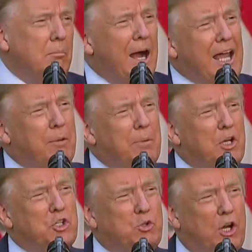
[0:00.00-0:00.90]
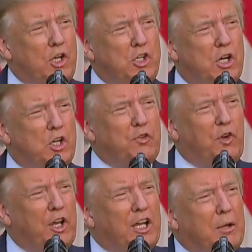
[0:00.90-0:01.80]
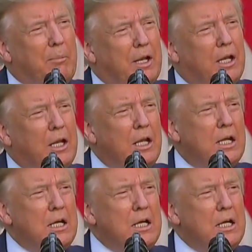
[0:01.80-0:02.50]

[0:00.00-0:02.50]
My administration is fully committed